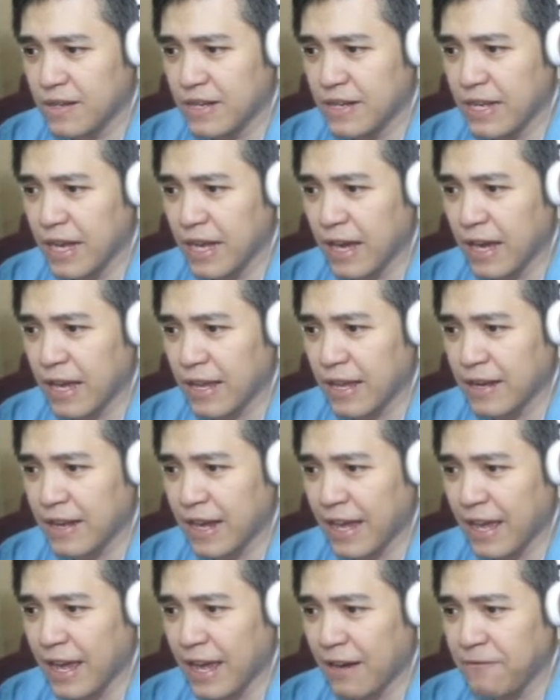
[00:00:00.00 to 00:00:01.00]

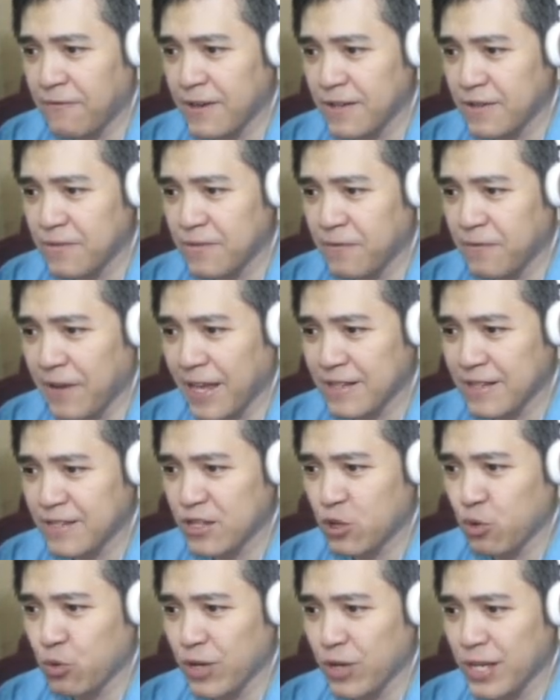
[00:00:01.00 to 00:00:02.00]
Diaphanous
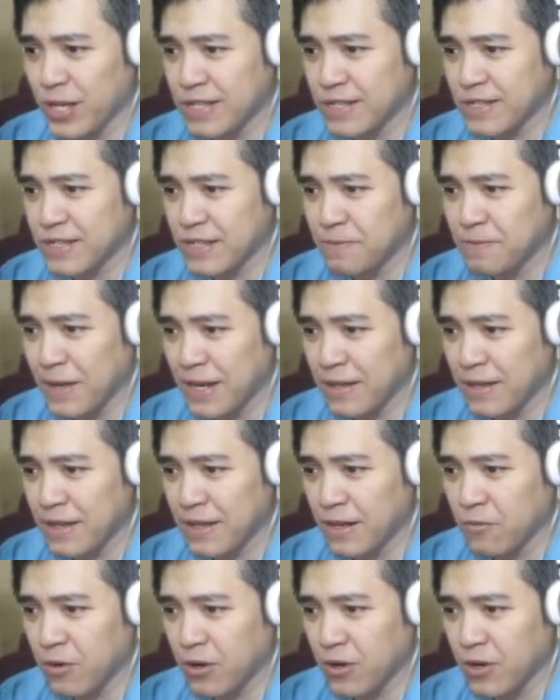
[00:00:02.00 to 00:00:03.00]
veils twitch, suspended in
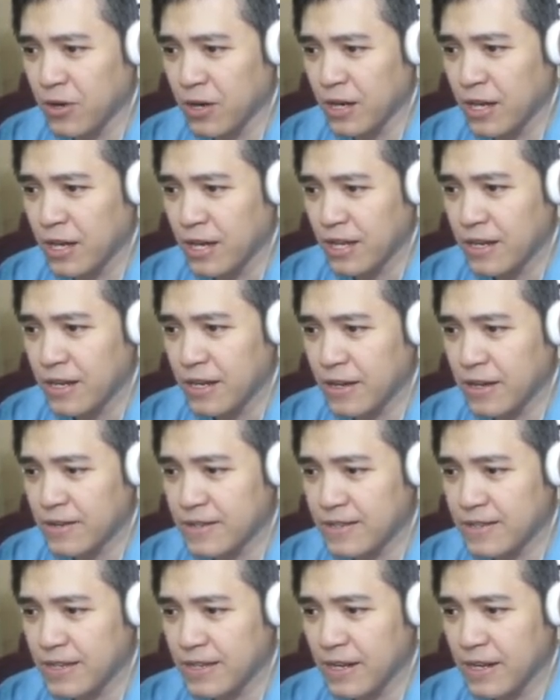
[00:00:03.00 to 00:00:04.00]
the water. They are
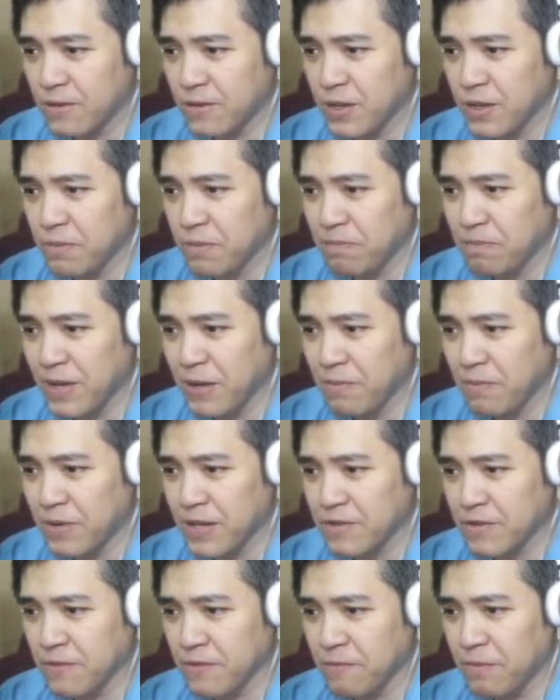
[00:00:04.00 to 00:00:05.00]
seeded with
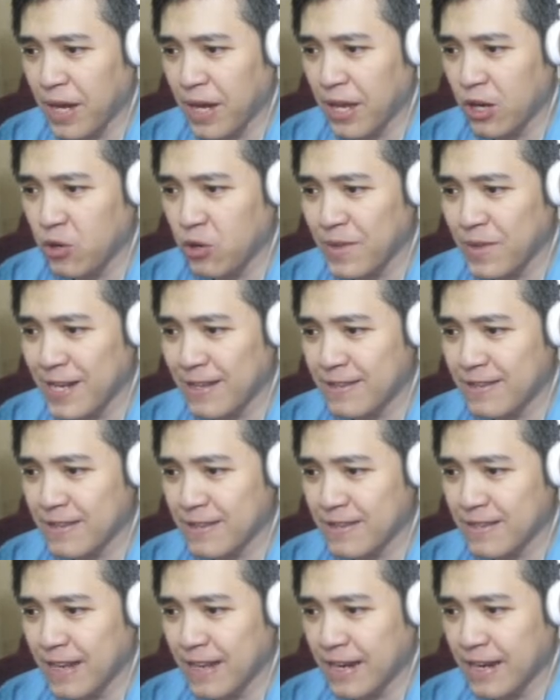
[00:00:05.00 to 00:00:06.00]
pinpricks of
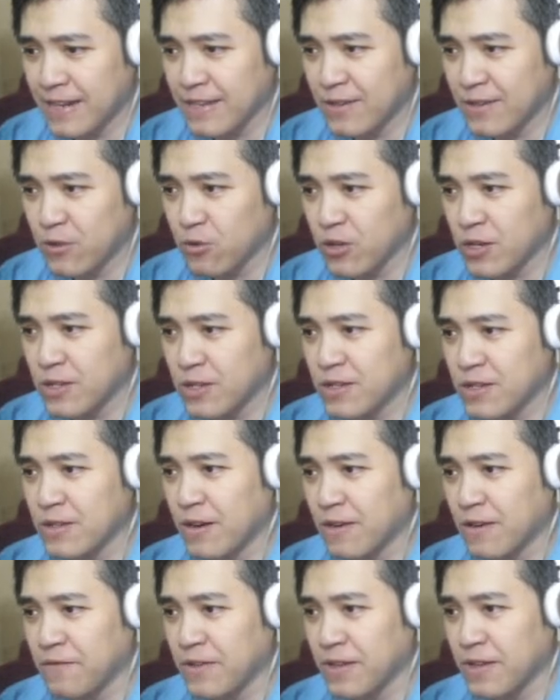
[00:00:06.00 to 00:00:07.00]
bioluminescence, like distorted
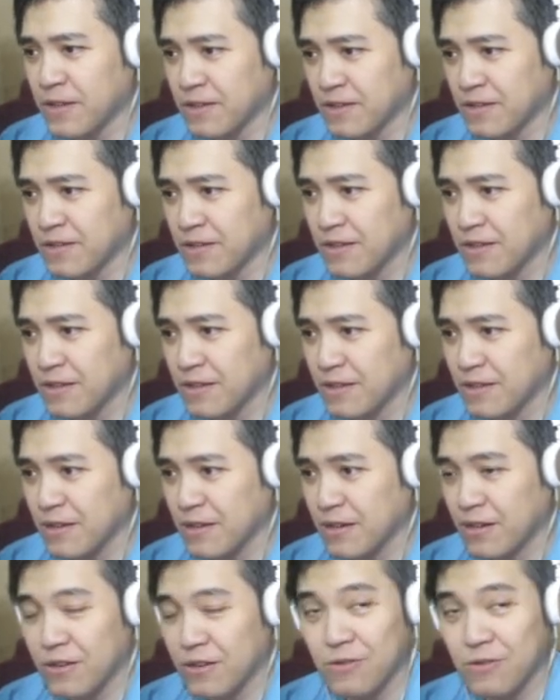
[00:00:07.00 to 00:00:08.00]
star fields.
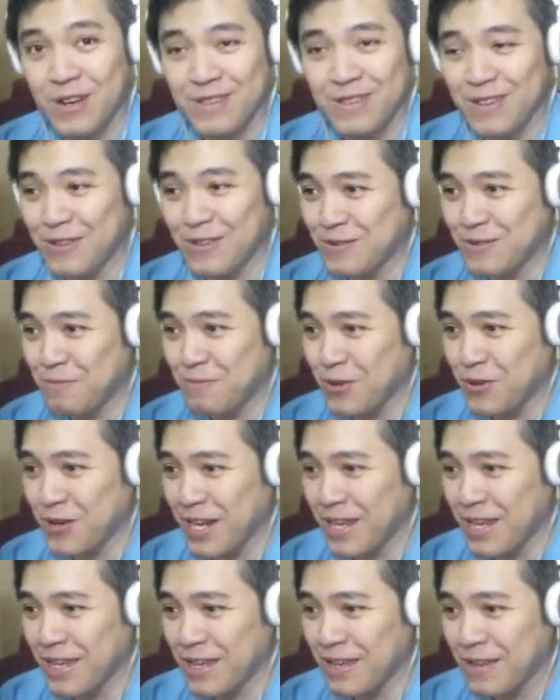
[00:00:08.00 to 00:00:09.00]
Ooh, that sounds
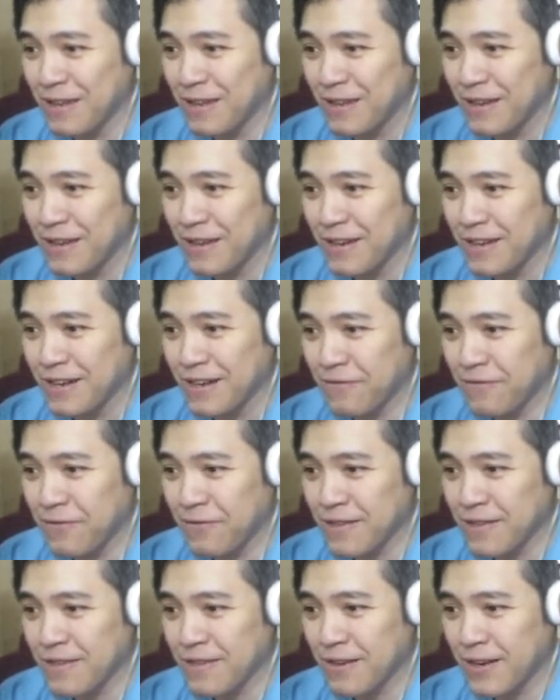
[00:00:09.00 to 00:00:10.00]
pretty. The
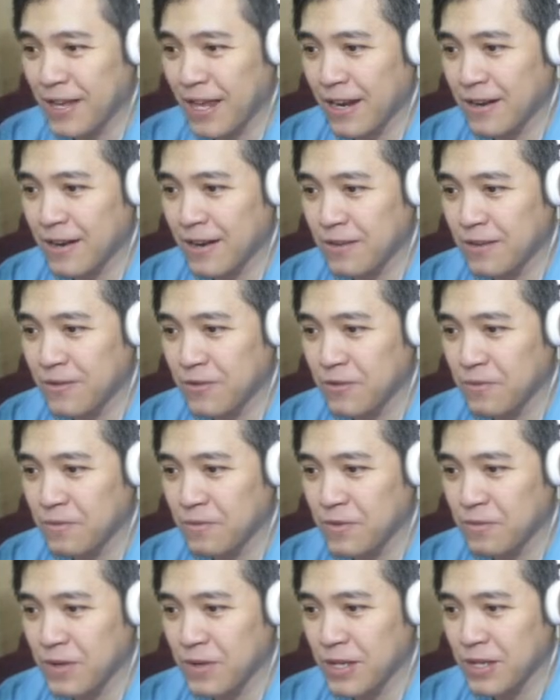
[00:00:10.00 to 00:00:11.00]
veils are gathered in
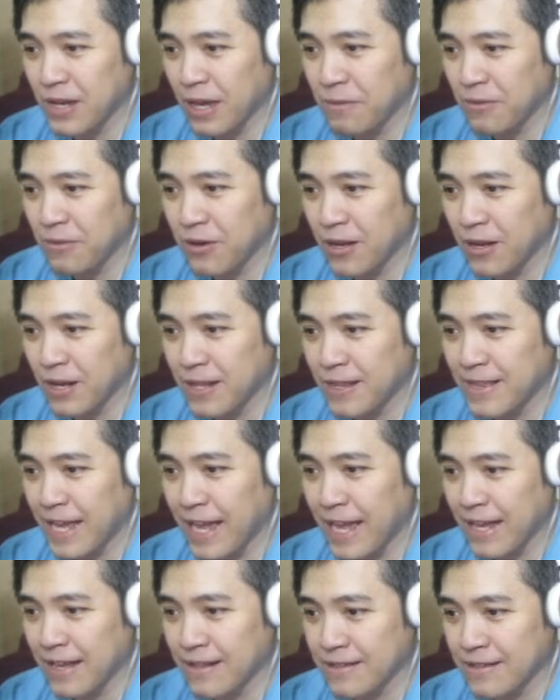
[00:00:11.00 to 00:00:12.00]
groups, which I am calling
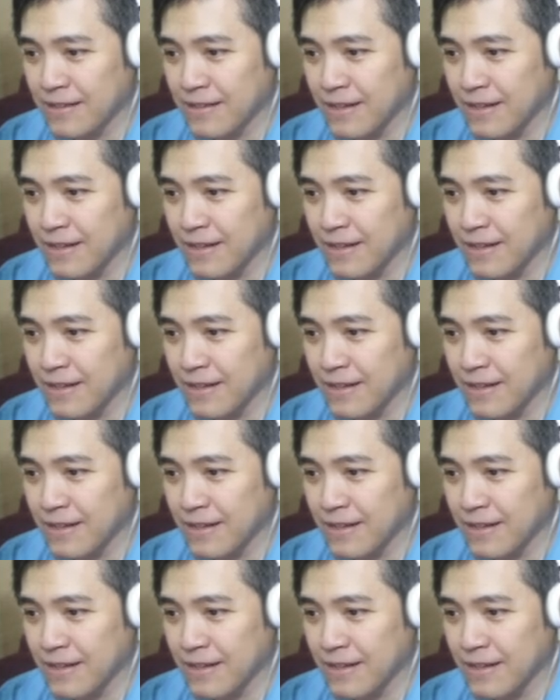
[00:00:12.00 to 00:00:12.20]
tangles.